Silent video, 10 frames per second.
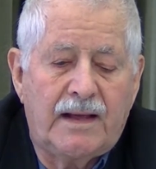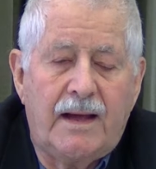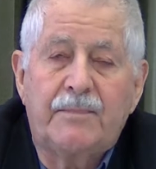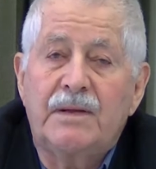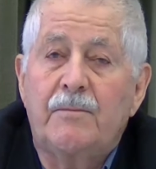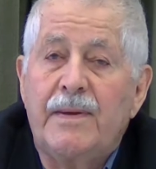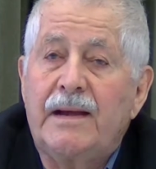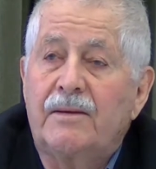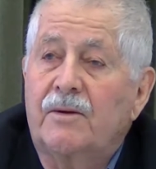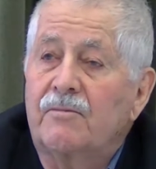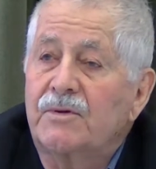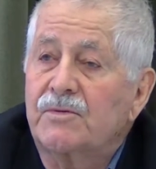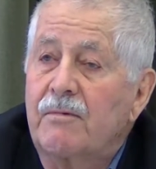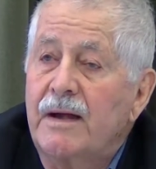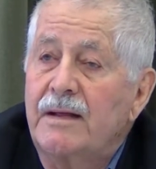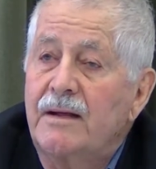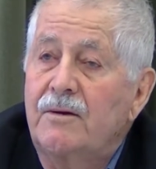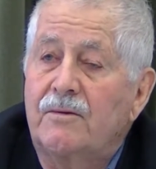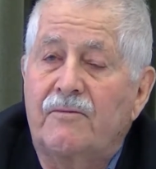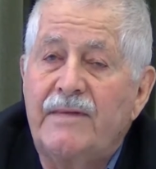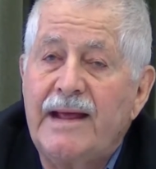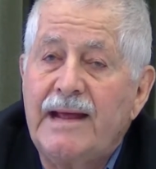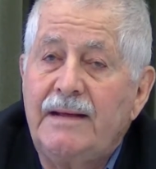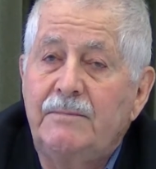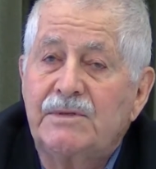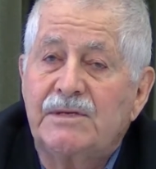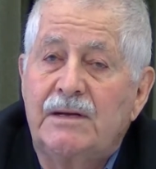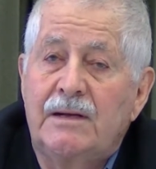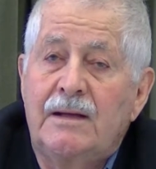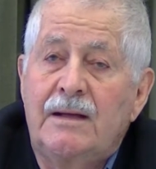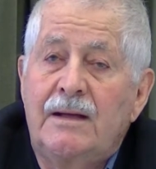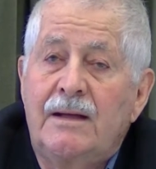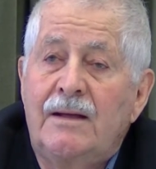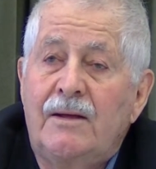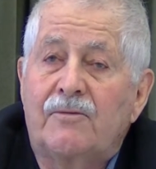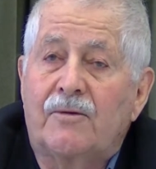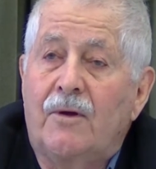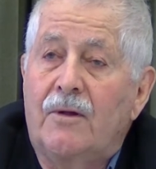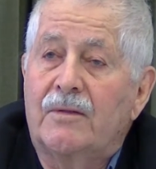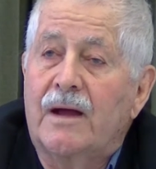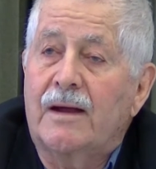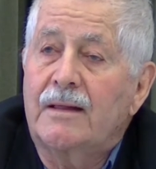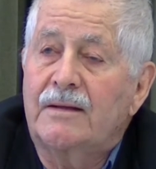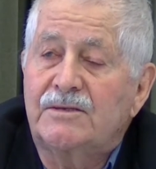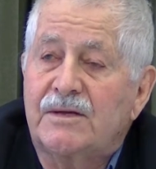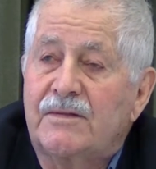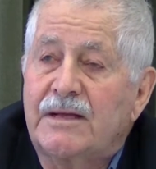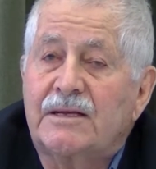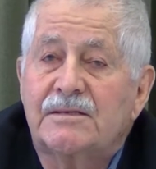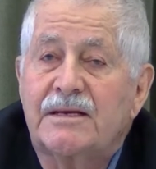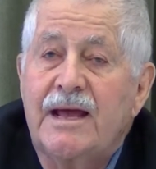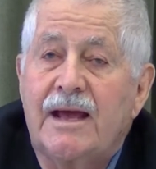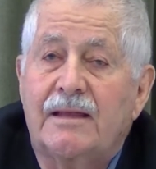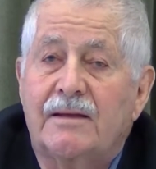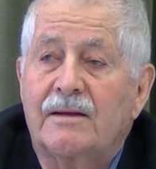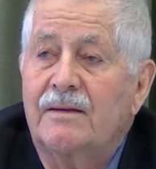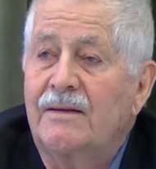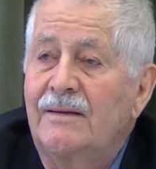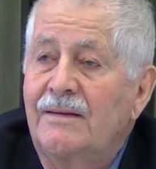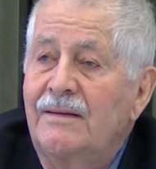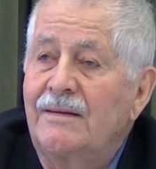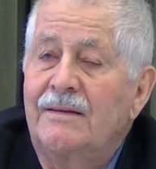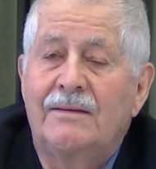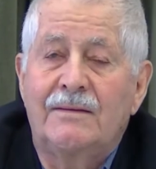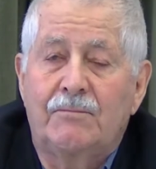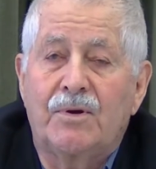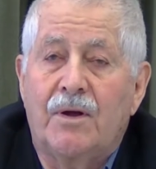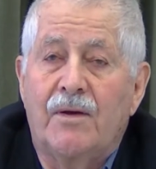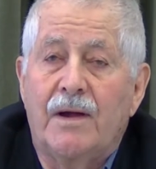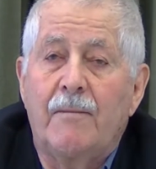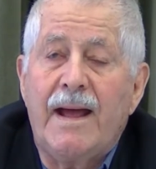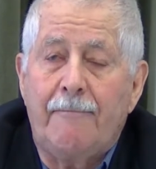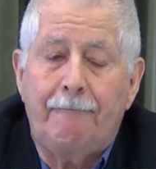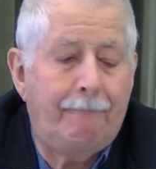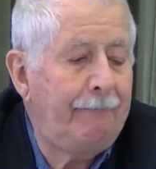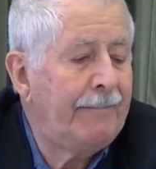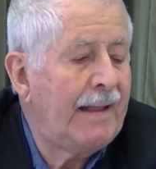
Captain Pender was running out of names for all the islands and things he had to put on the map.